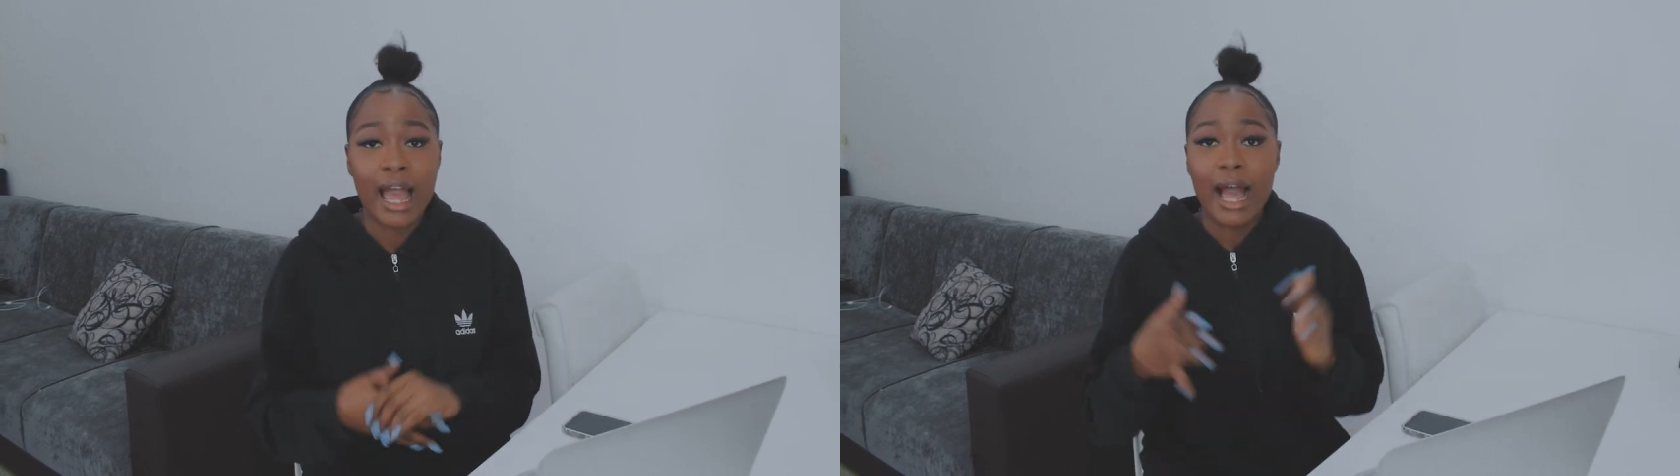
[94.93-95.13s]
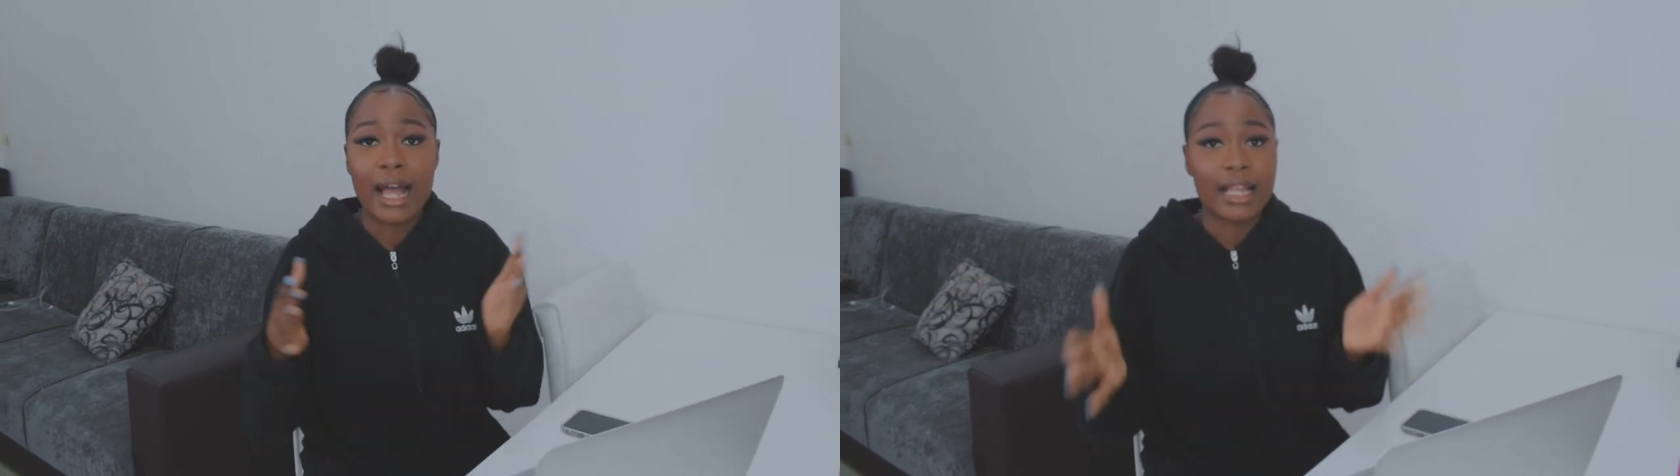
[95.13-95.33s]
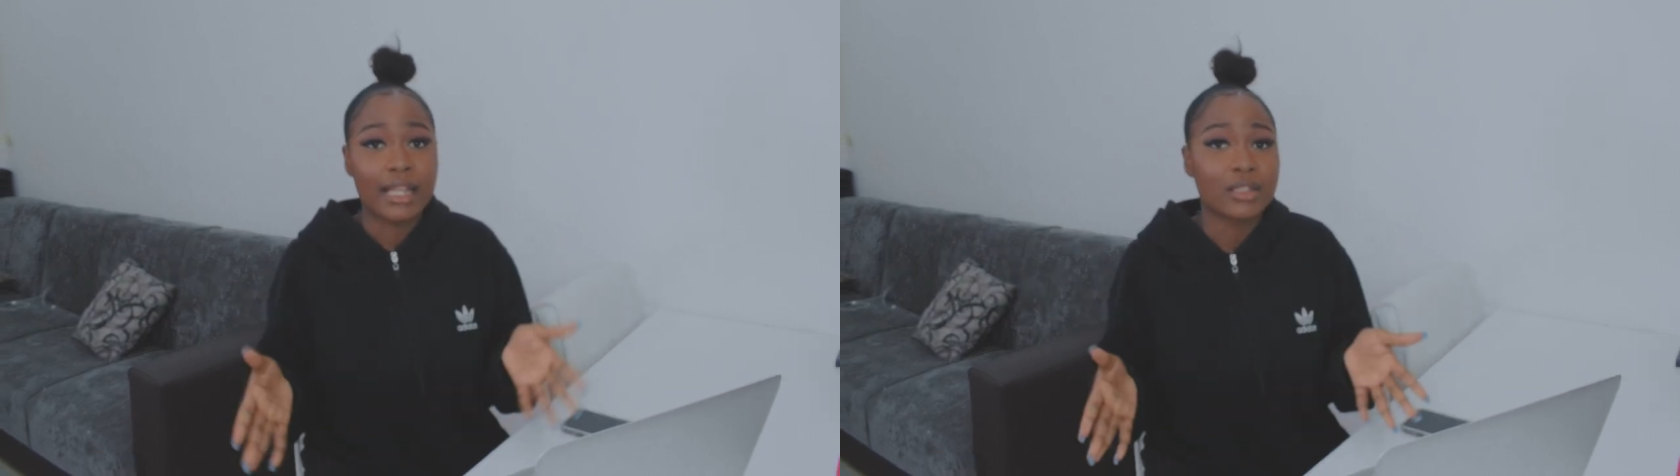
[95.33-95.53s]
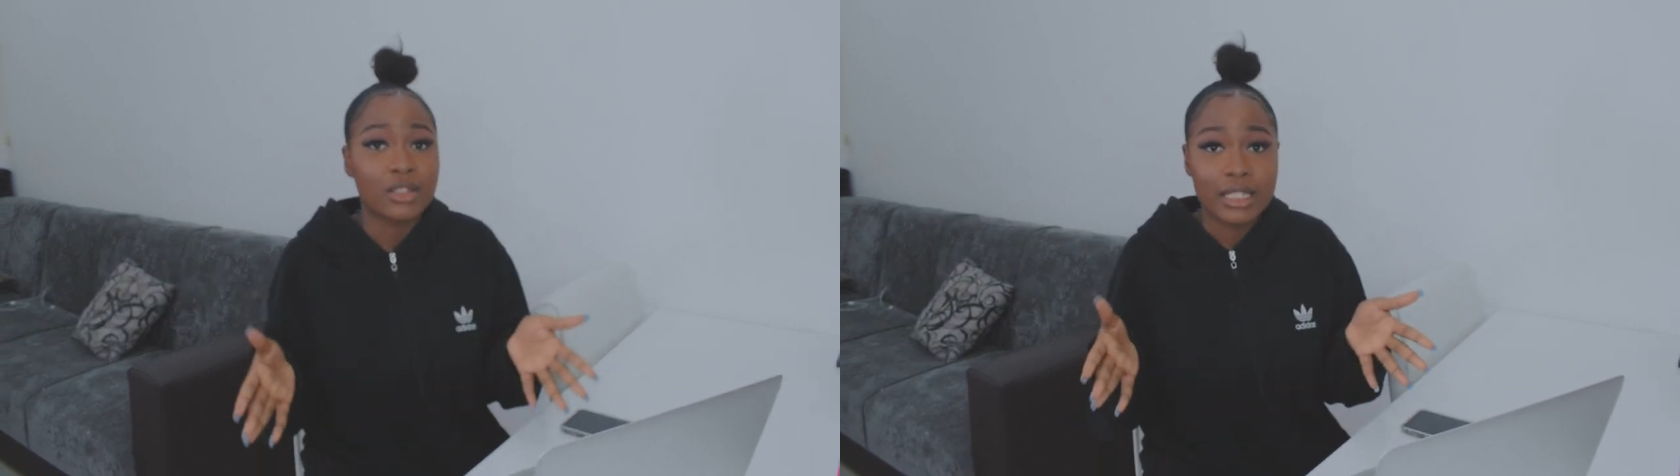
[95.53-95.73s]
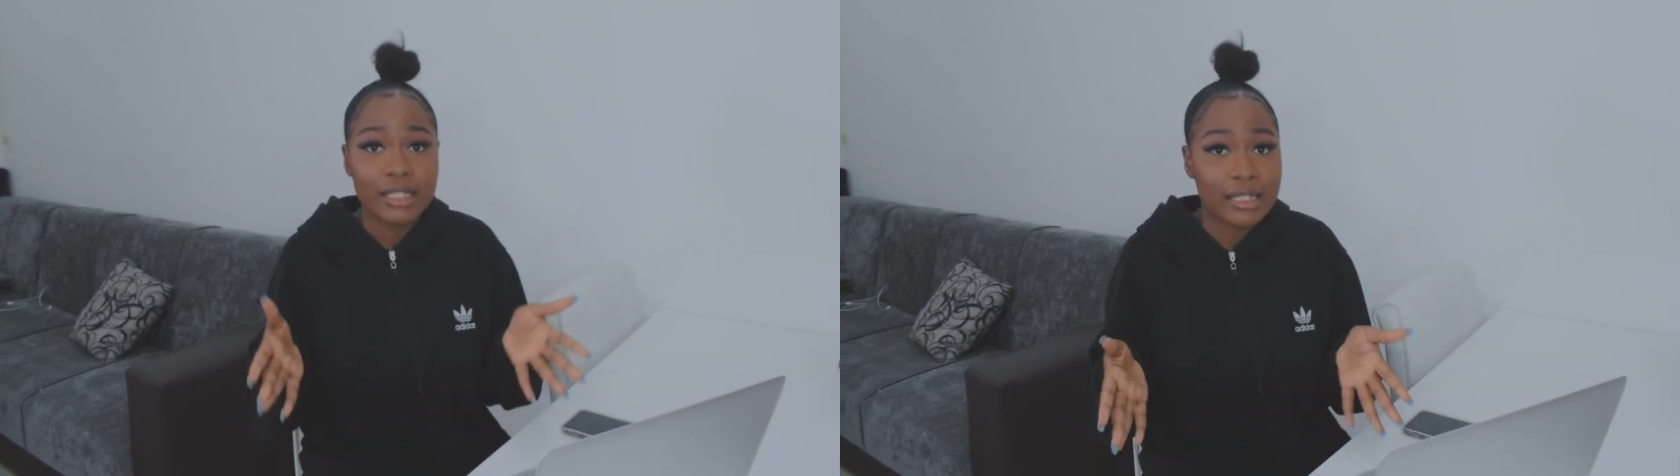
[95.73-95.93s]
and at
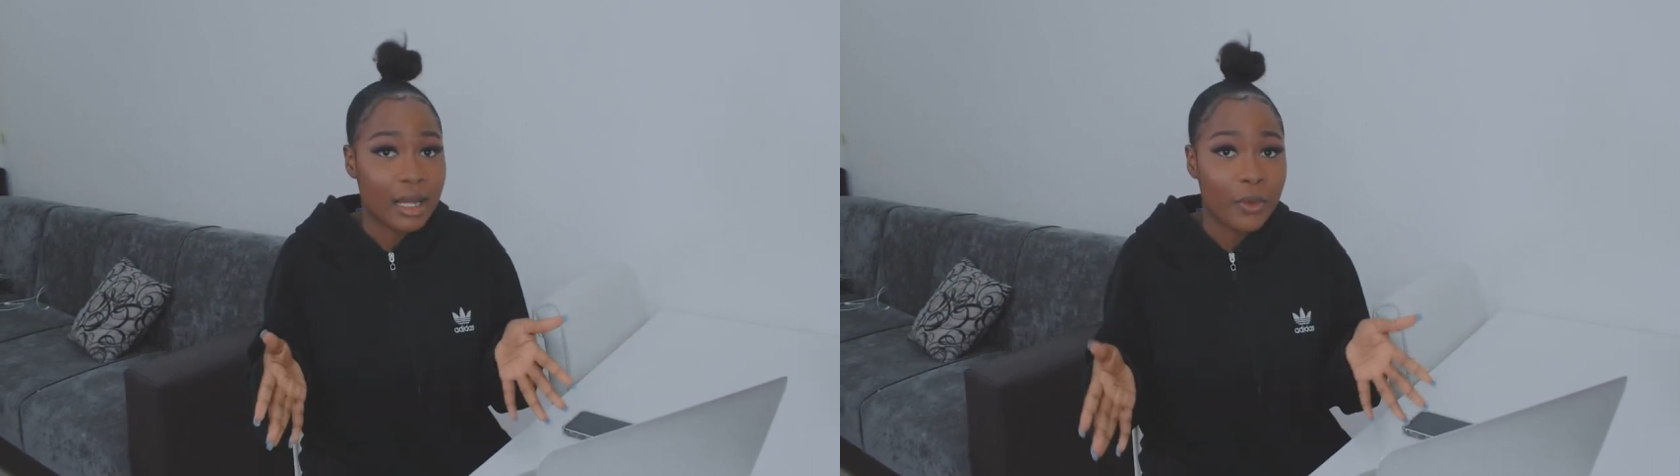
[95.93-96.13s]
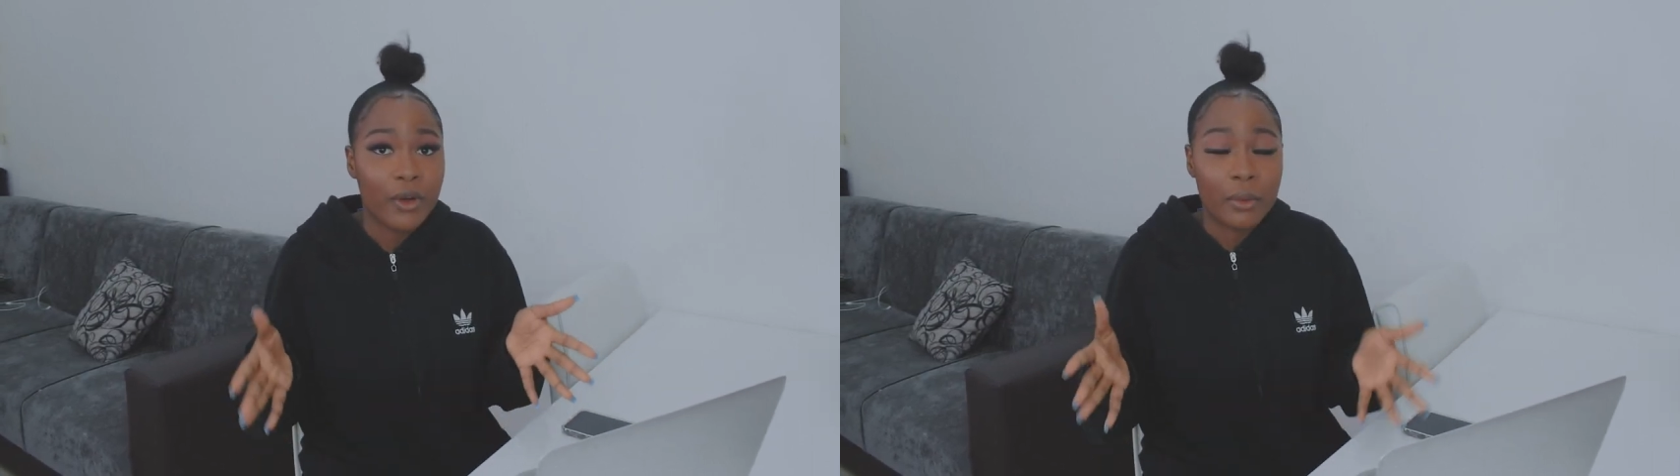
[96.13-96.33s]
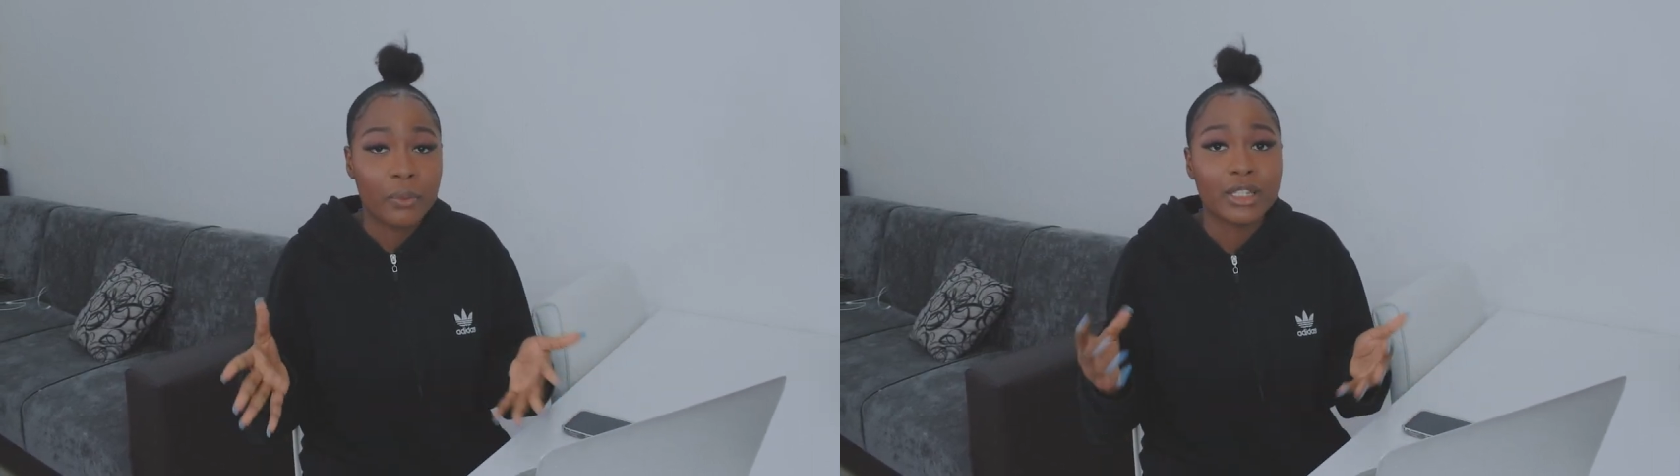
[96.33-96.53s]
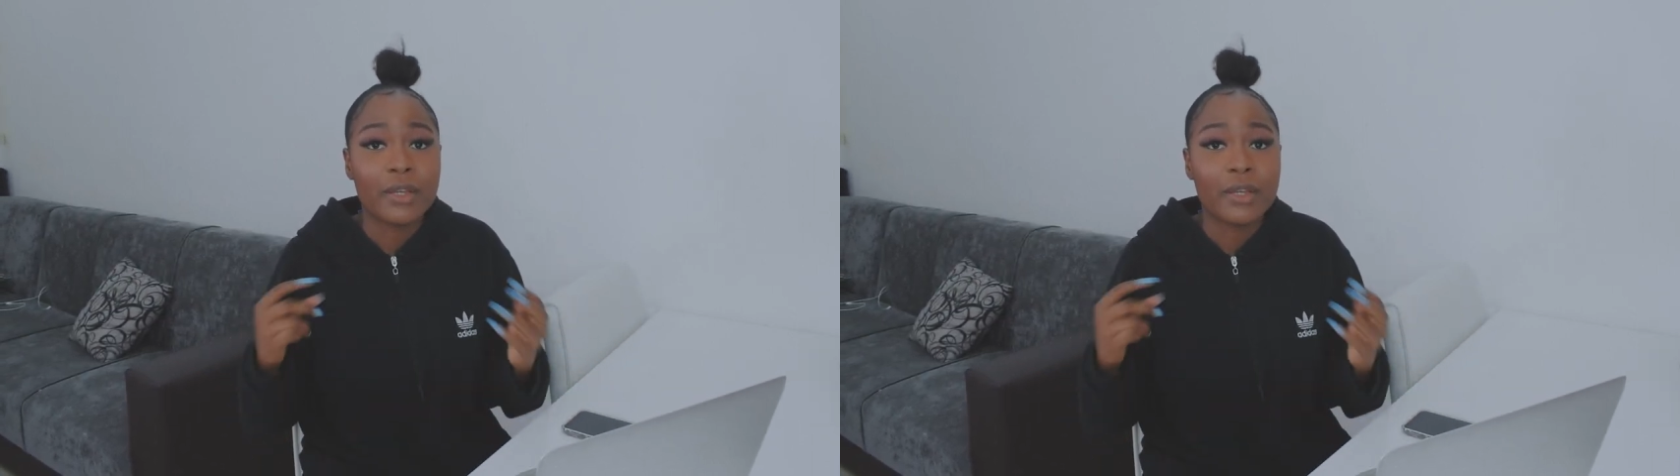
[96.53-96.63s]
Istanbul airport,